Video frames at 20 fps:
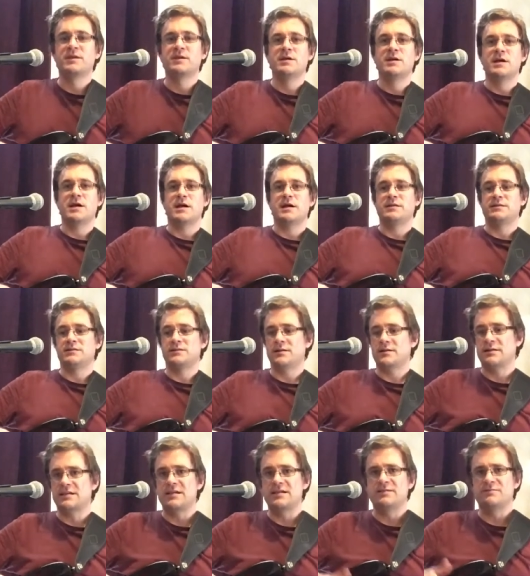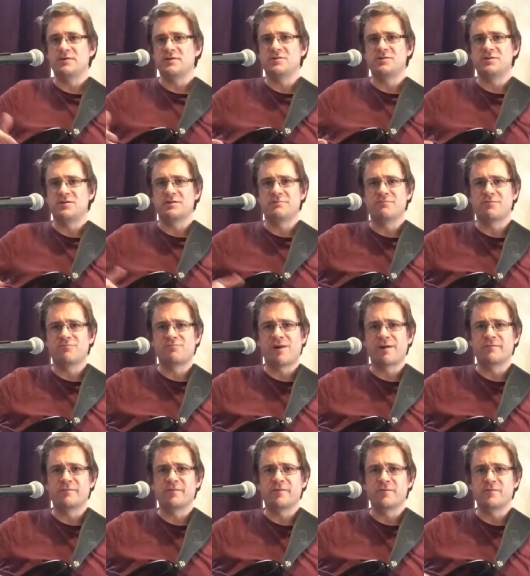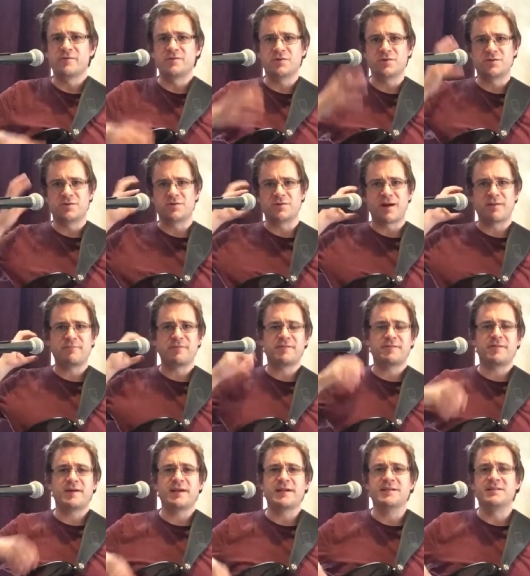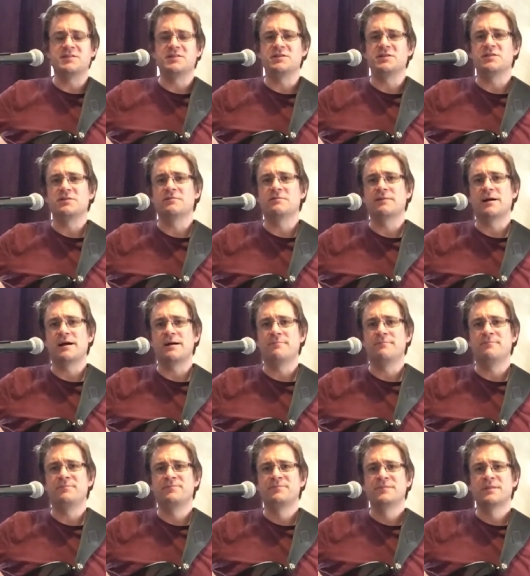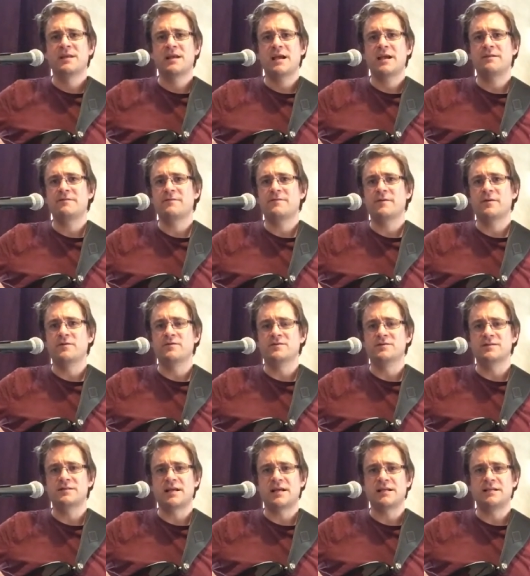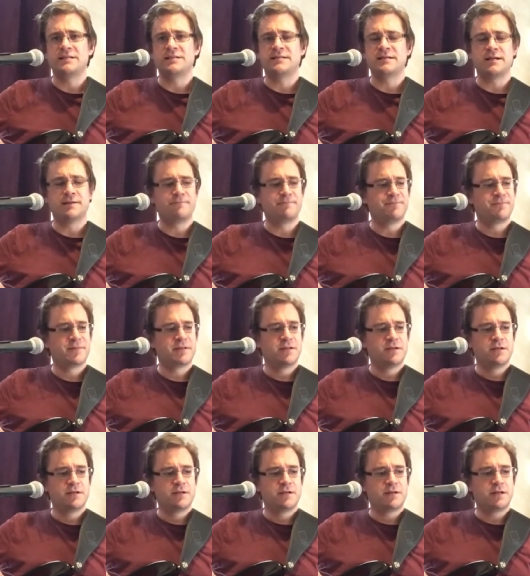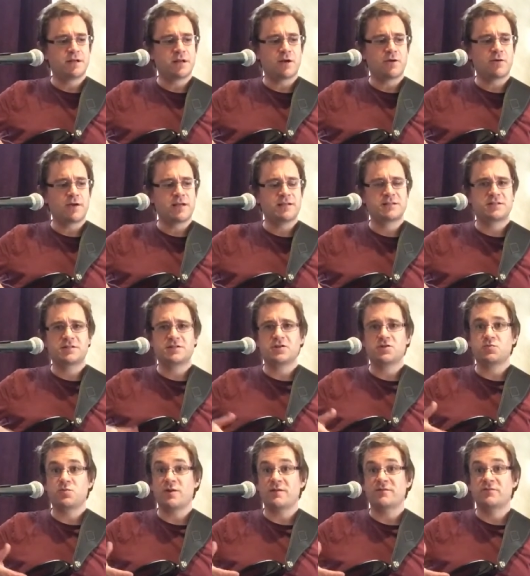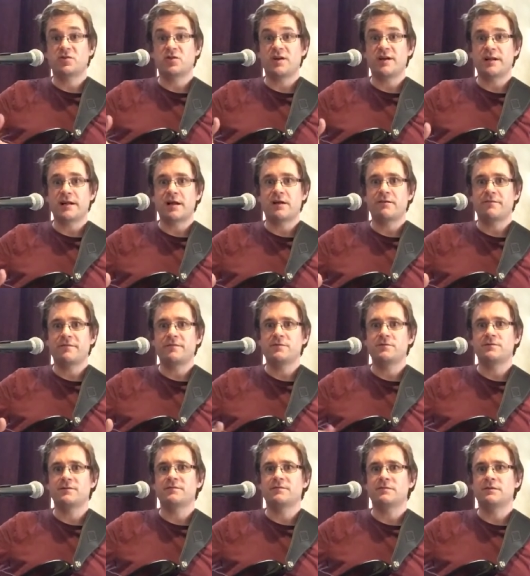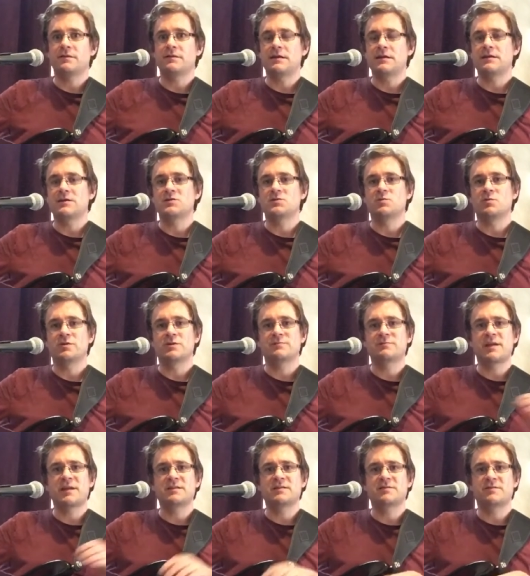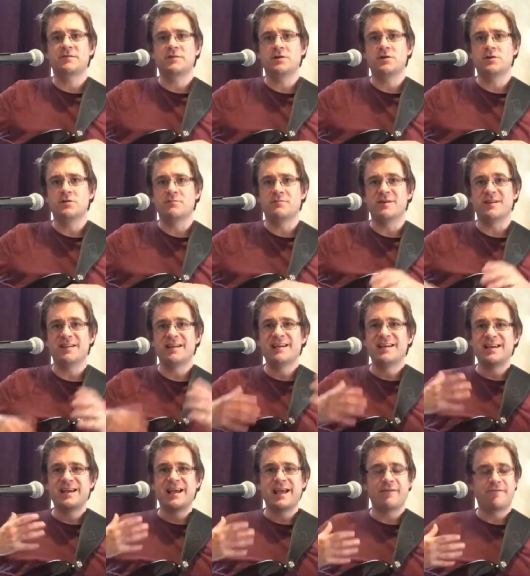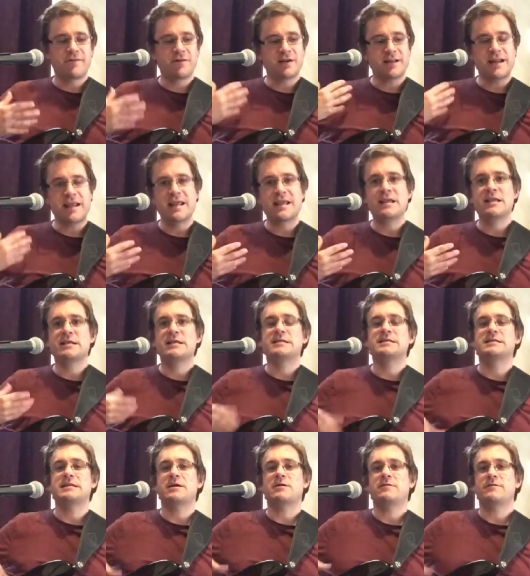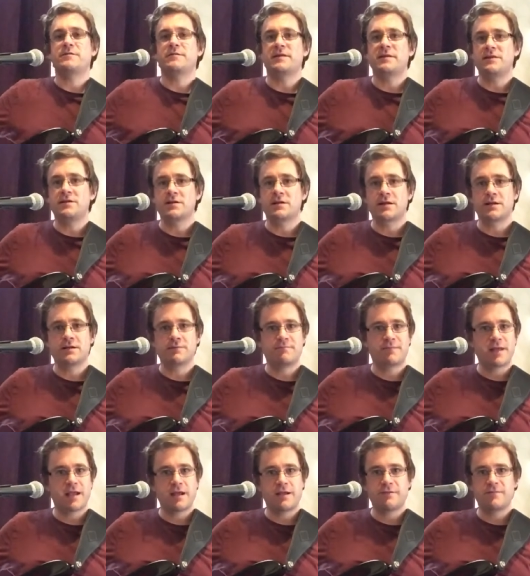gizmos you can run through to amplify into your headphones, and it's just worth trying out a few different things, what's best for you. But if you can hear yourself, then you're going to be able